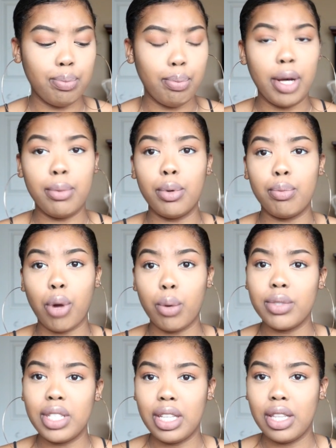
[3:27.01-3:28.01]
bubble
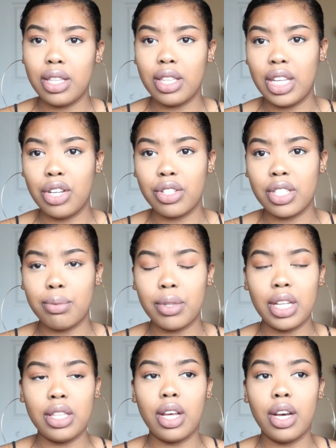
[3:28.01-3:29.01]
protein thing or
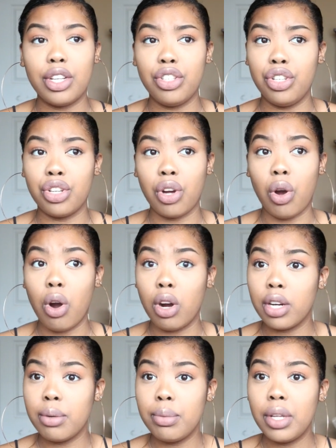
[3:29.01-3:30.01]
something like that under your
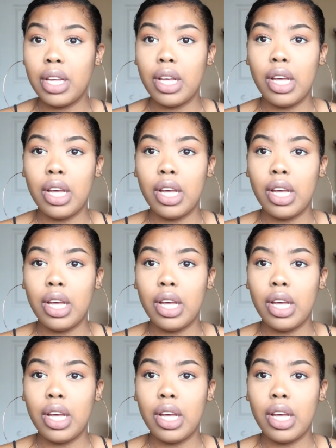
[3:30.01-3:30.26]
arm,